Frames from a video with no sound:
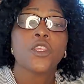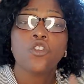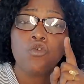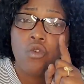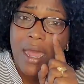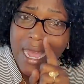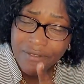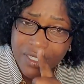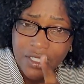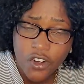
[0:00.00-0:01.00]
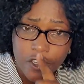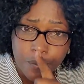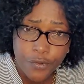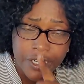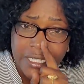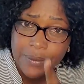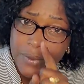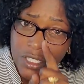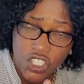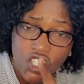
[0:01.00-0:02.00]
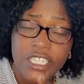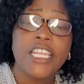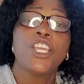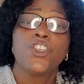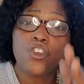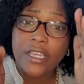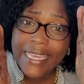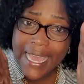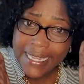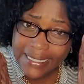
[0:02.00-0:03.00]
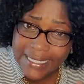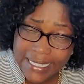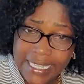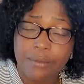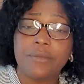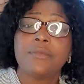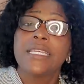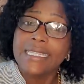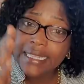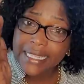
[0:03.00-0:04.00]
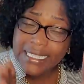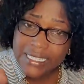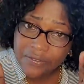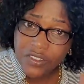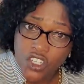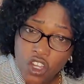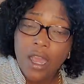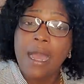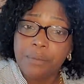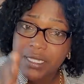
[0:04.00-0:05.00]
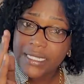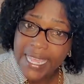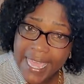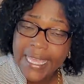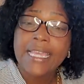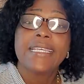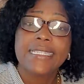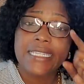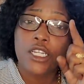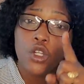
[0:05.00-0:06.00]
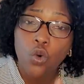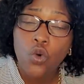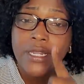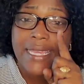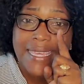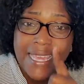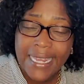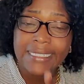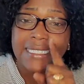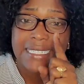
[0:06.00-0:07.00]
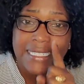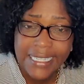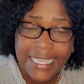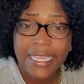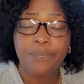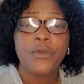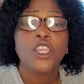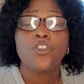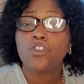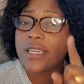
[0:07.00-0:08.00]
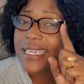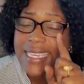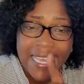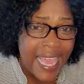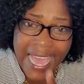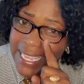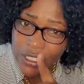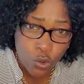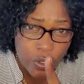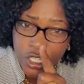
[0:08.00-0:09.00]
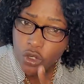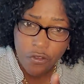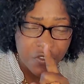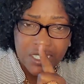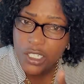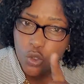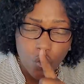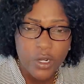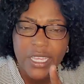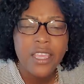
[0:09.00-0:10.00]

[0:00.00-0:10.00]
you have a certain predisposition you can't tame. This video, I'm saying Selonie cannot tame. You can't do enough for Selonie